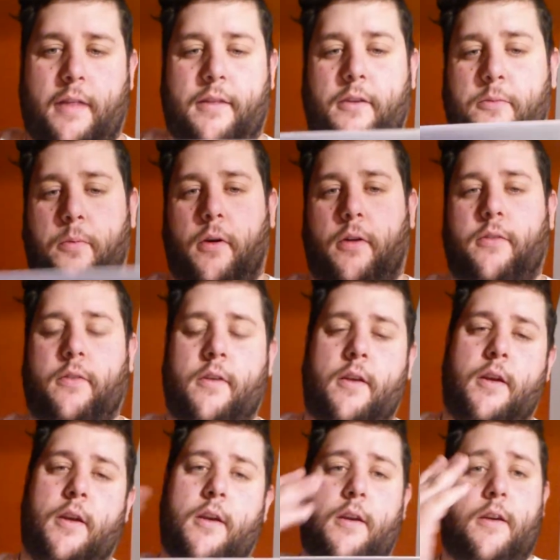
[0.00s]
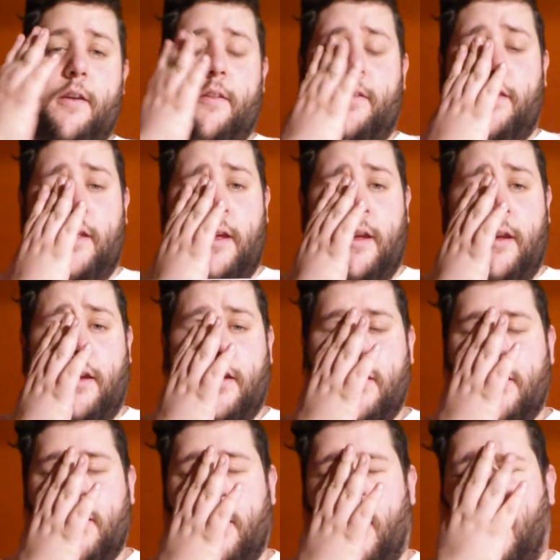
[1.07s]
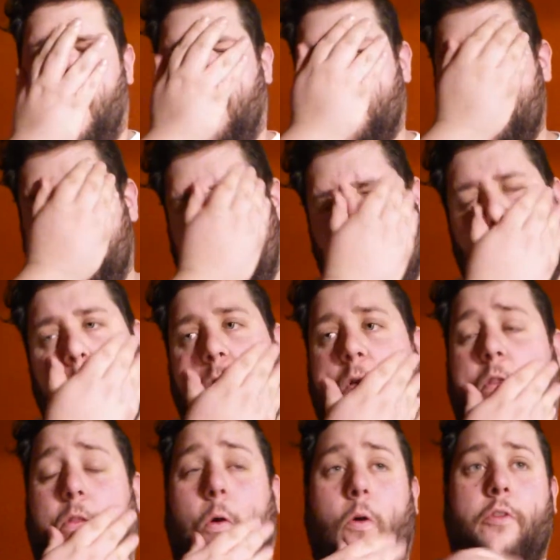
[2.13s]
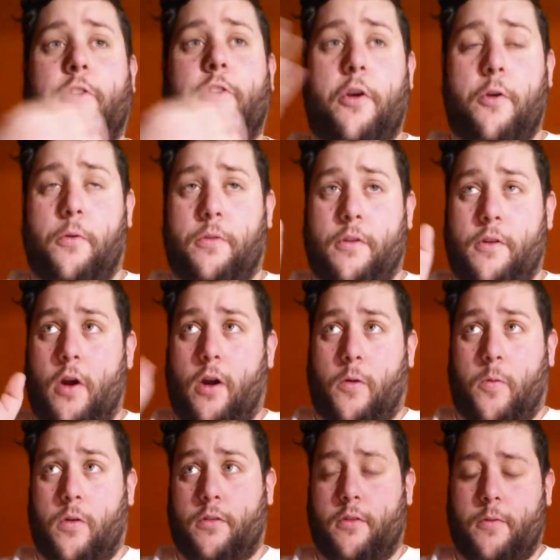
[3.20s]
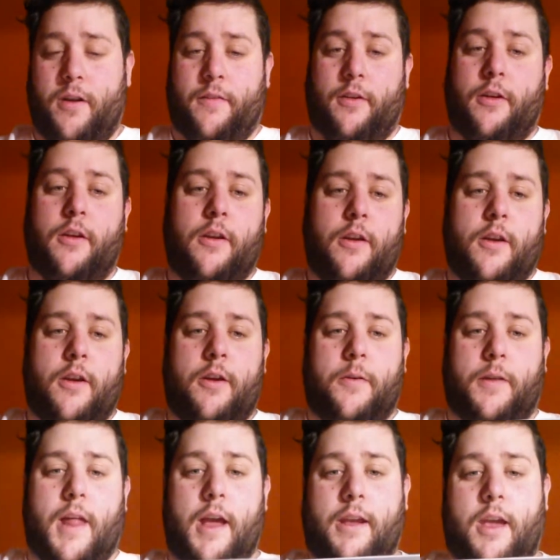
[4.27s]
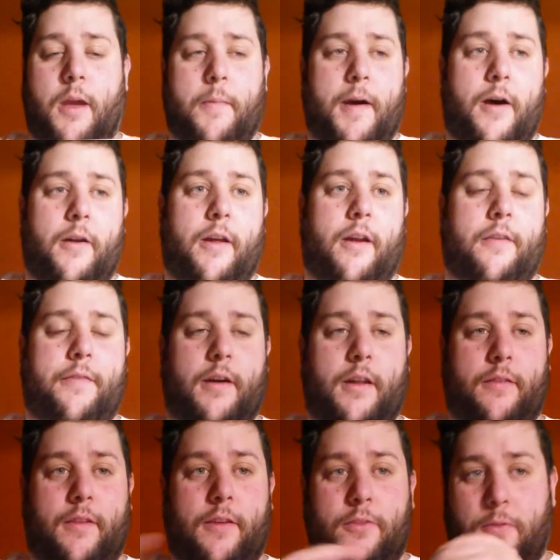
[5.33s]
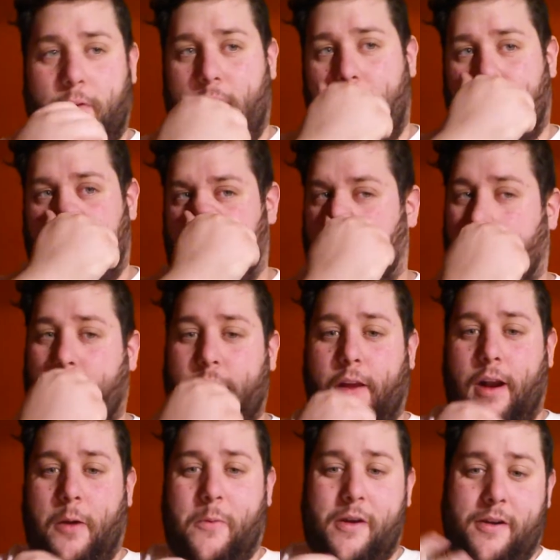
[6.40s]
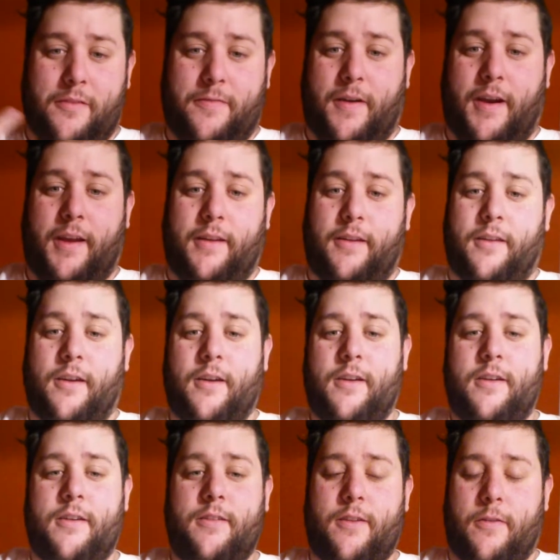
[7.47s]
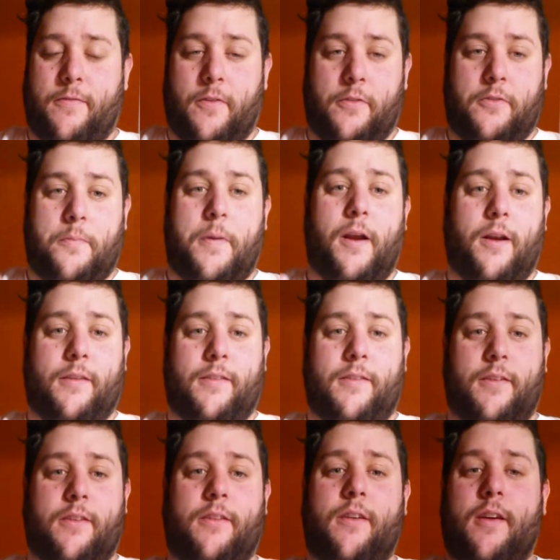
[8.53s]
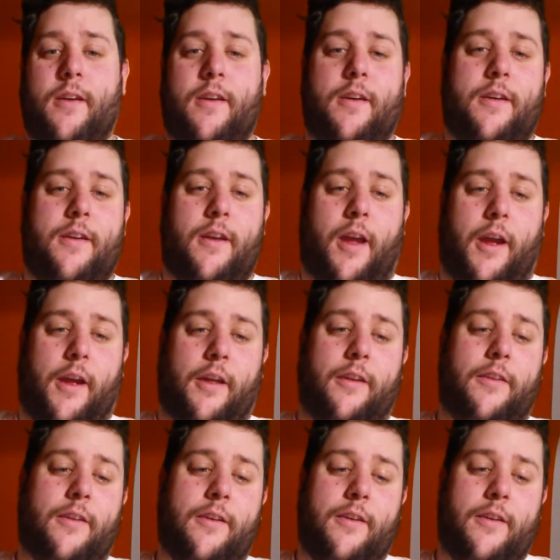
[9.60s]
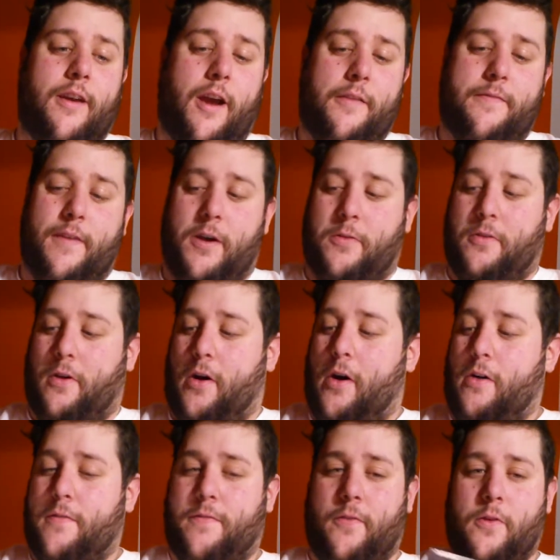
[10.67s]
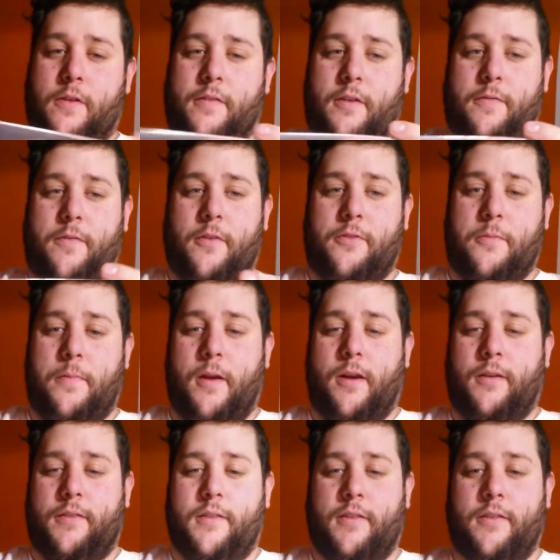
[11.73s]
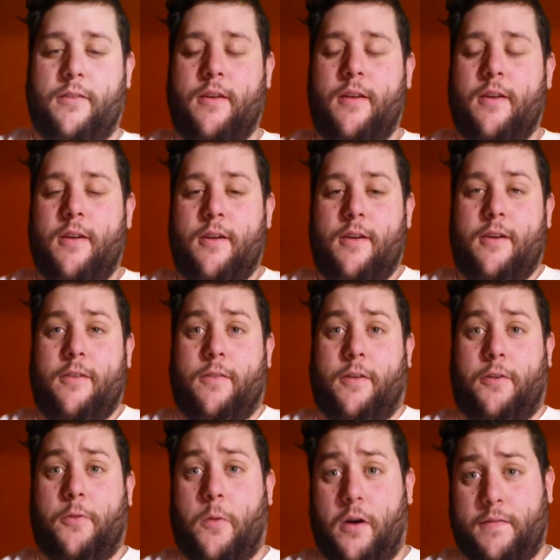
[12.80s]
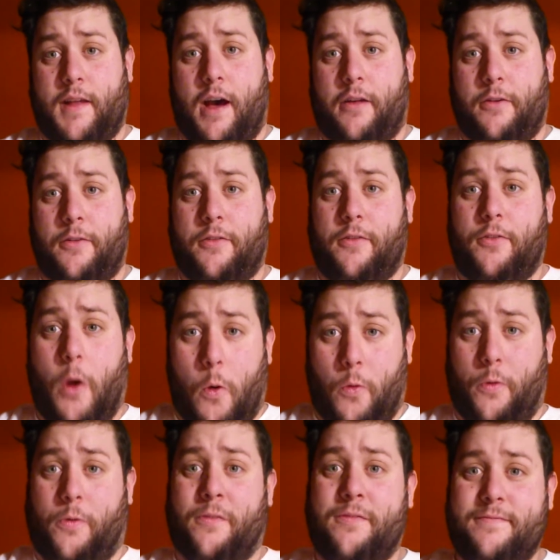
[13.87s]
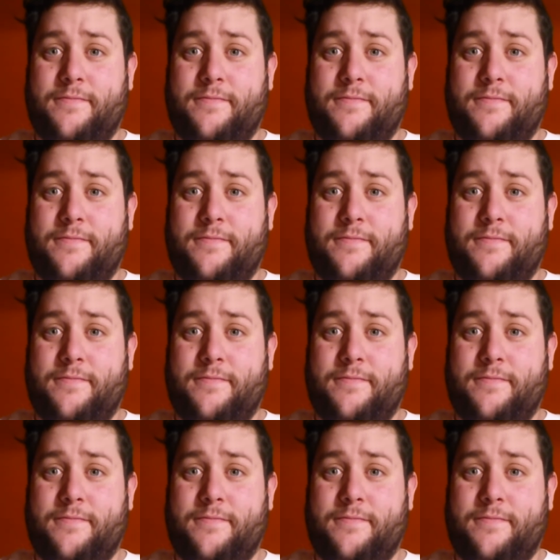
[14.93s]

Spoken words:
These books. The Thor 2, The Dark World or whatever, when that came out and I found out these two characters were in there, I wanted to find their first appearances, and I found all 4 of their first appearances for $12 total.